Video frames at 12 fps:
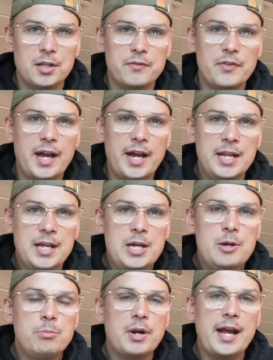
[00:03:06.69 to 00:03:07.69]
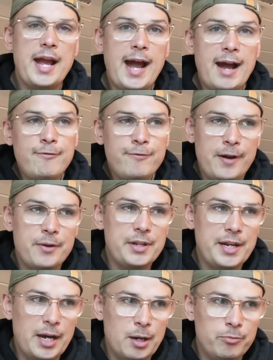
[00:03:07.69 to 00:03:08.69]
of that, but I have found it
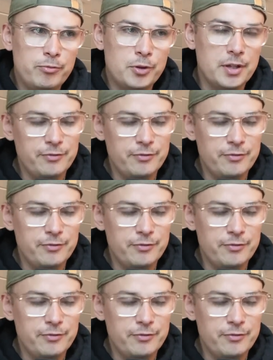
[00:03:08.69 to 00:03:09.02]
helpful.